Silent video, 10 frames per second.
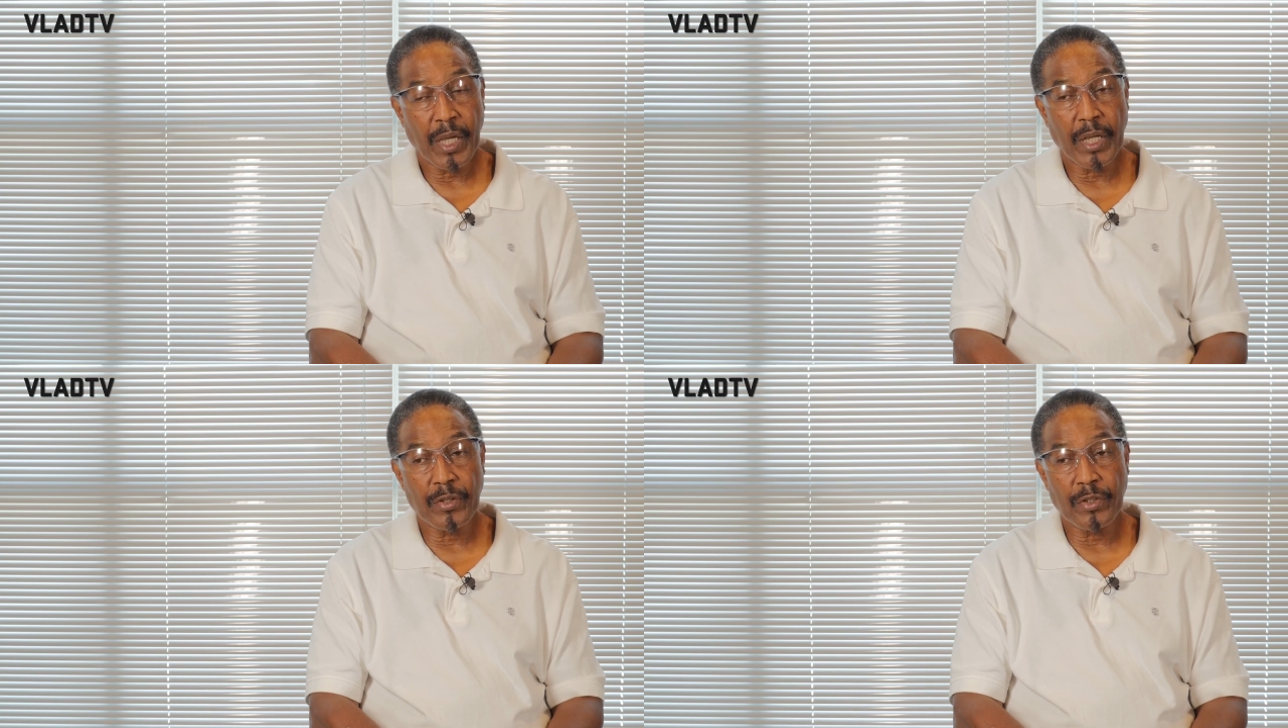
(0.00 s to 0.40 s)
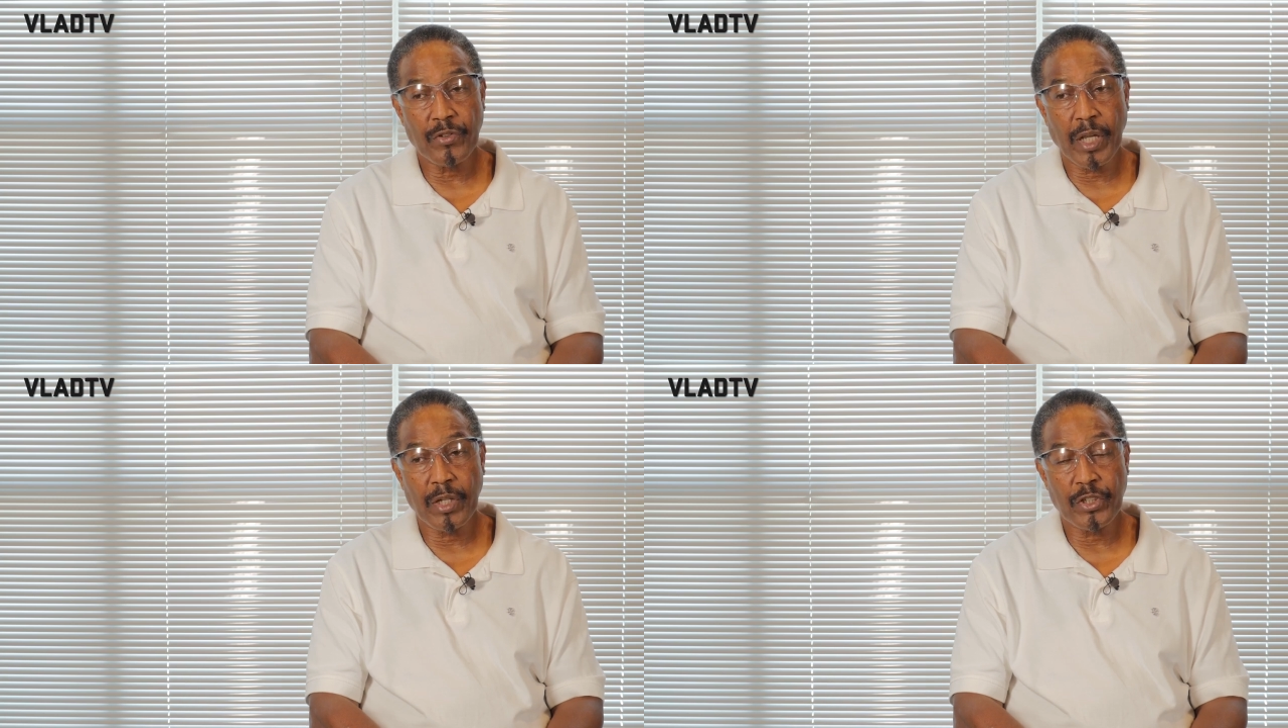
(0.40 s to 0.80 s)
and
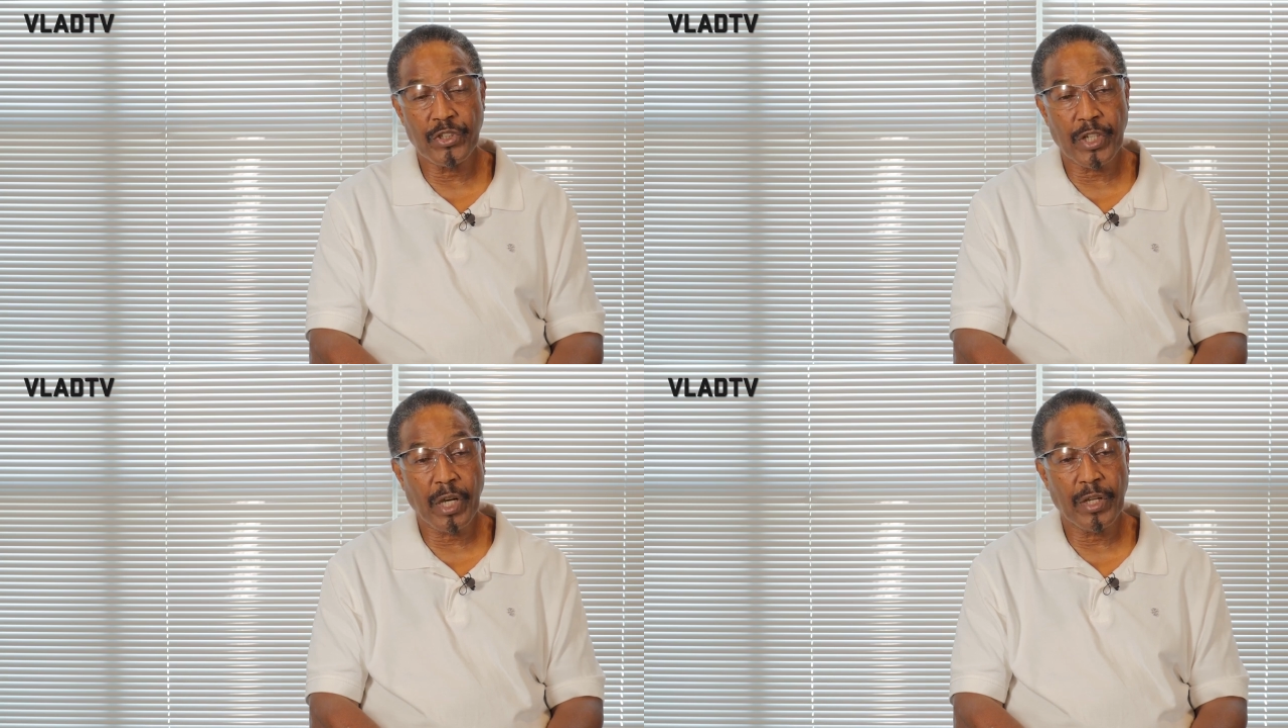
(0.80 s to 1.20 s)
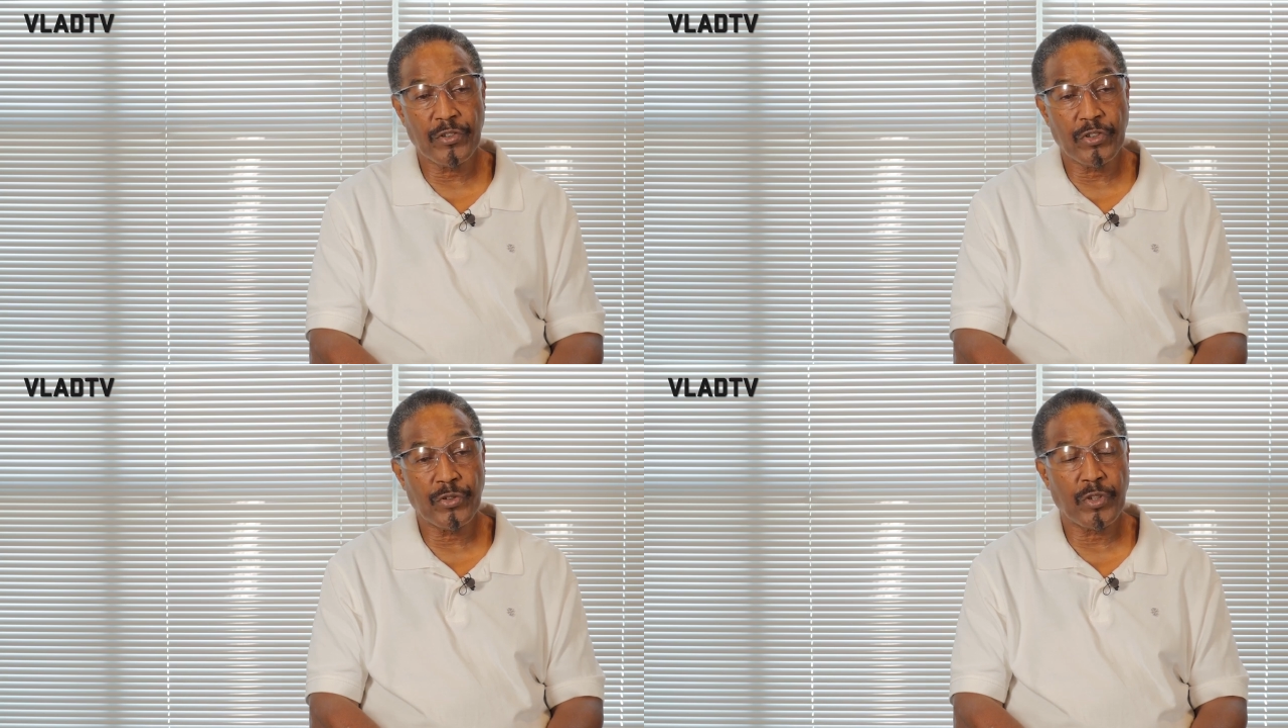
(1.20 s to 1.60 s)
the and the
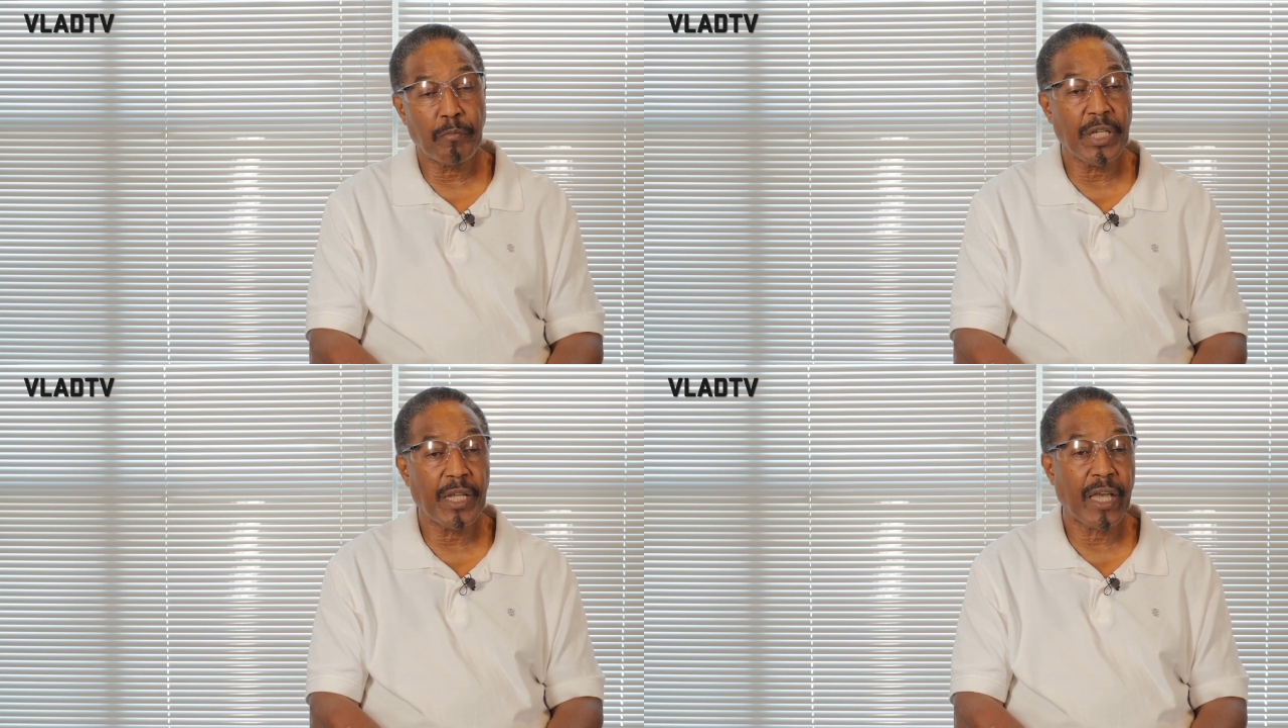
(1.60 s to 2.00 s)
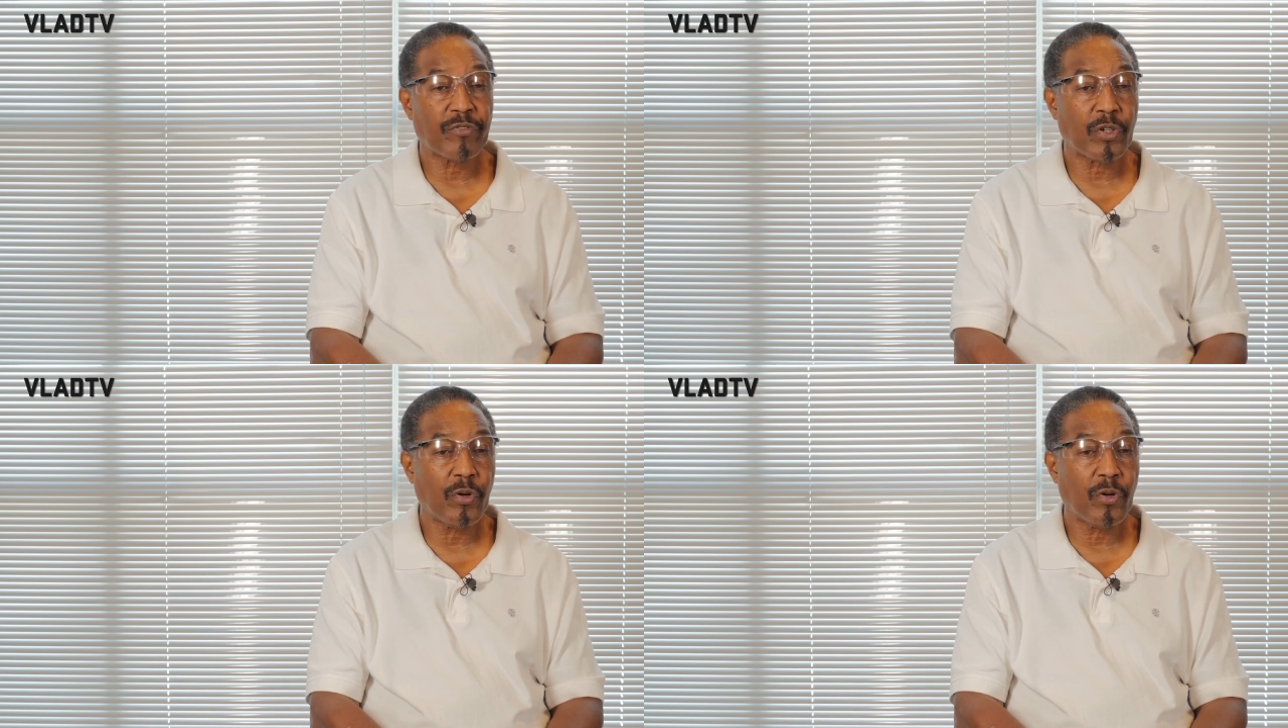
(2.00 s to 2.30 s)
judge used to meet after